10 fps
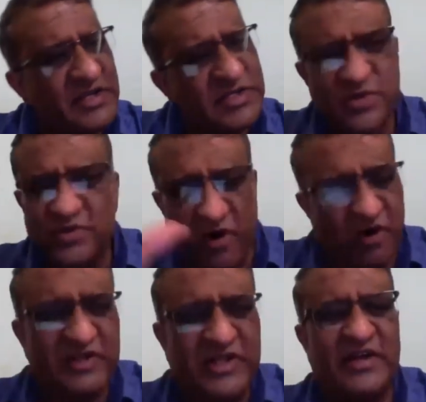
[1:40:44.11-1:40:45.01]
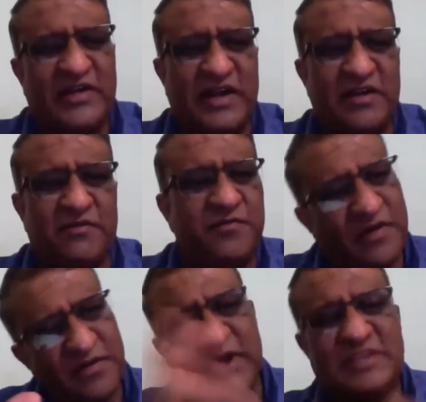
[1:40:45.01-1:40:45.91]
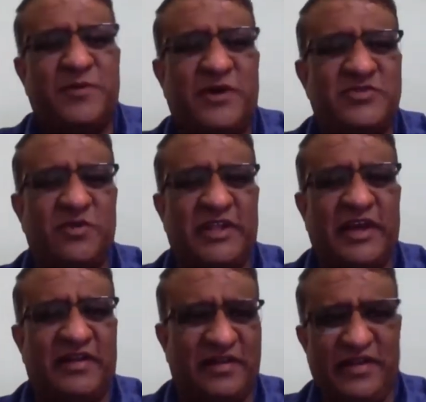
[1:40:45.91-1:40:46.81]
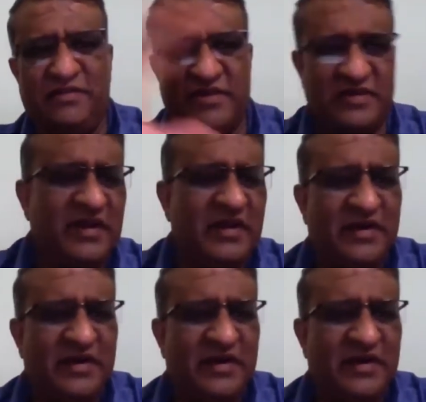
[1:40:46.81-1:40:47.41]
So all that kind of experts will be there in your